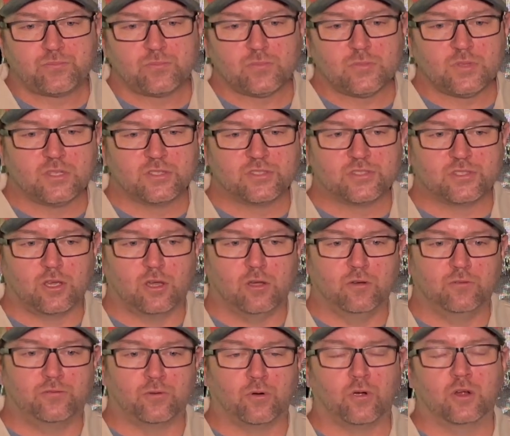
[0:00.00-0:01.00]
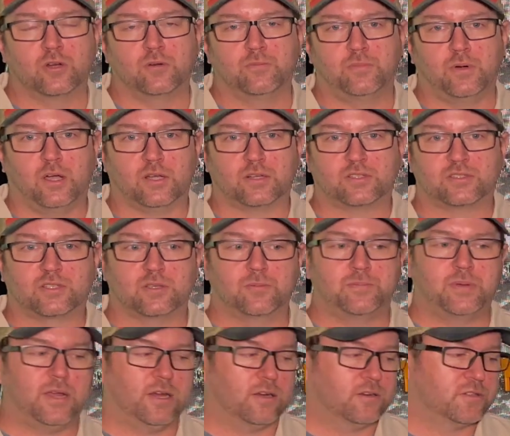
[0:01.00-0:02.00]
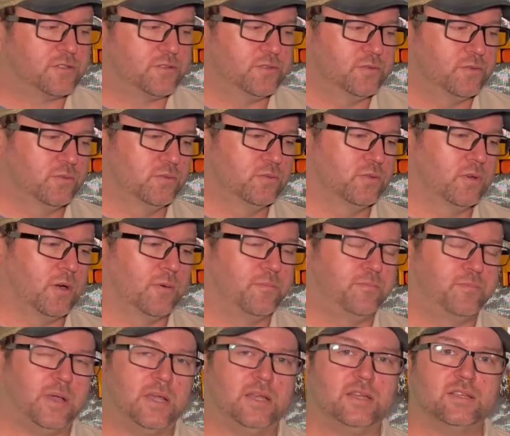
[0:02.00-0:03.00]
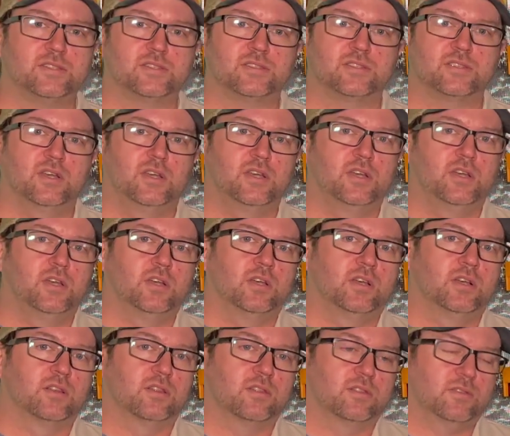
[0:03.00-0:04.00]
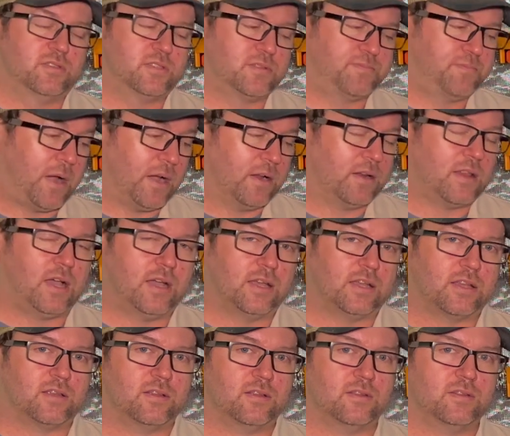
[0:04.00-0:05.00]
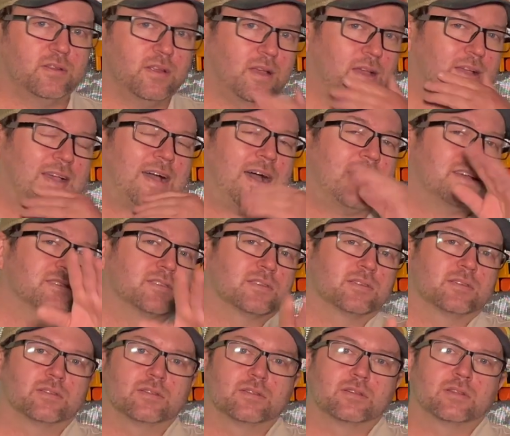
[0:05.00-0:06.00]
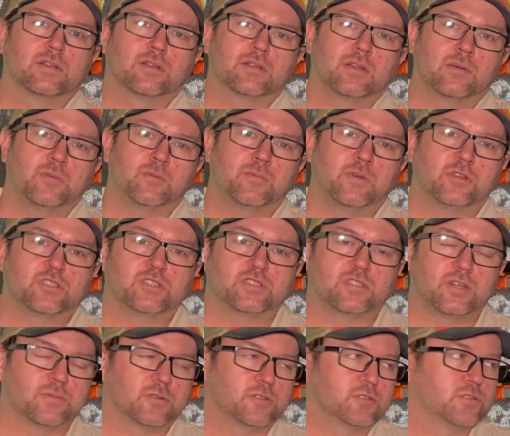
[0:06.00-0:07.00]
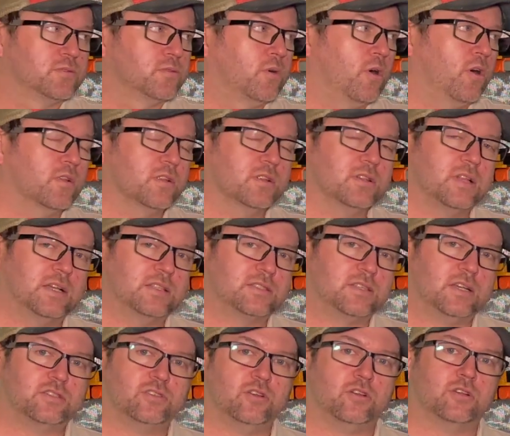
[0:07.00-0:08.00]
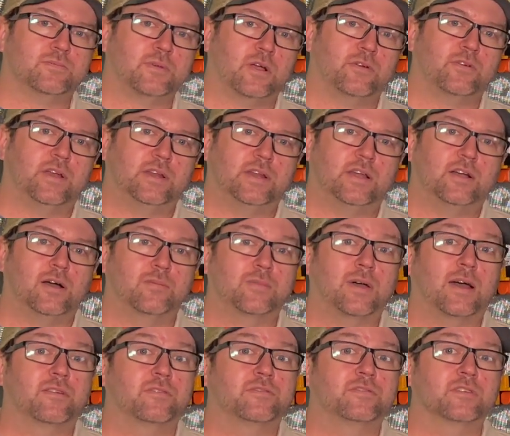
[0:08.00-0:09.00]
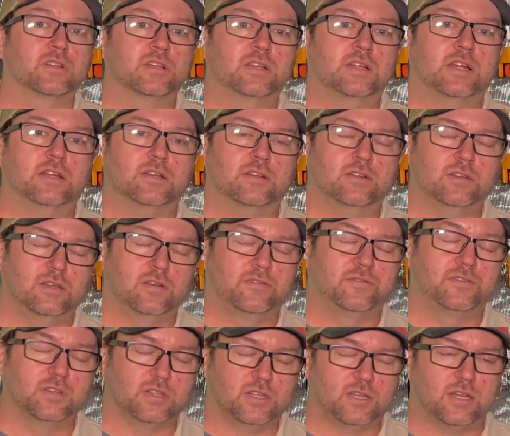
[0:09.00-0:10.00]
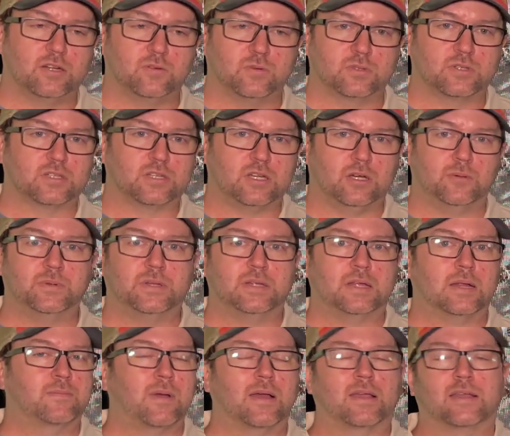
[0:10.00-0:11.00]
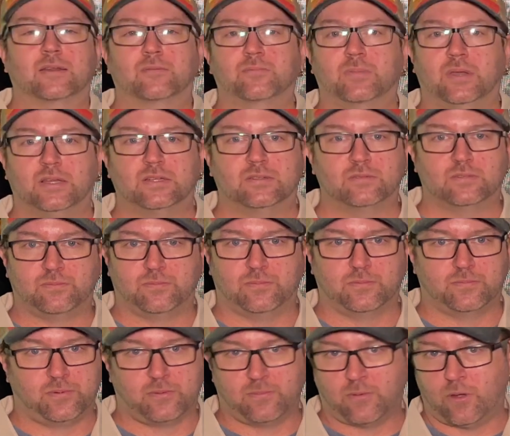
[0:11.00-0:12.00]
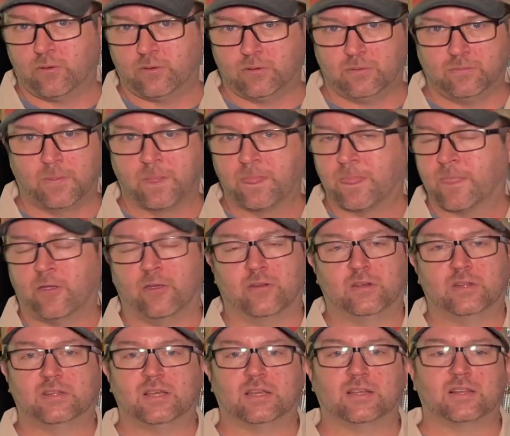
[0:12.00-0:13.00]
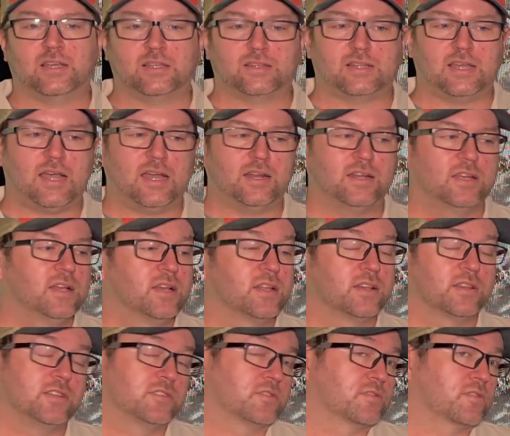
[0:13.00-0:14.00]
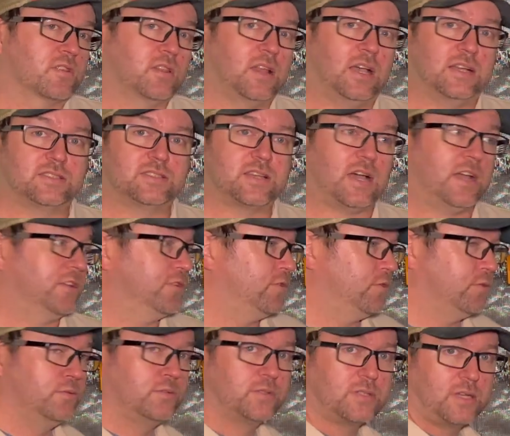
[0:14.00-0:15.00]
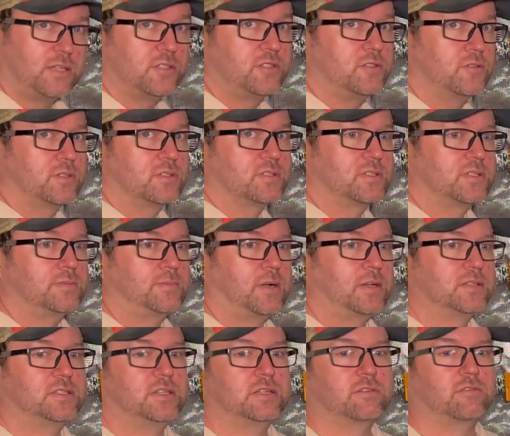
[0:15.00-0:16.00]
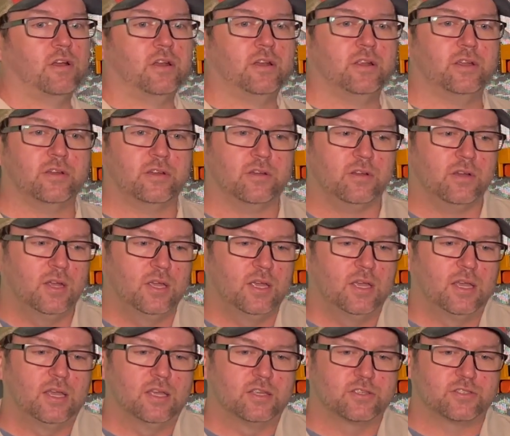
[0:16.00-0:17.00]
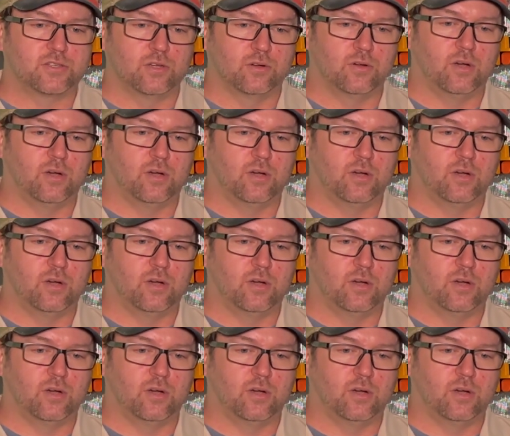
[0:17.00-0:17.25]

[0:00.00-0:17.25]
So $400 compared to a base spotlight. And guys, let me mention something too. All the lights I talk about right now, I'm not affiliated with the company. I'm not getting paid to promote them or anything like that. These are the lights I use, hence you can see my tent right here. So,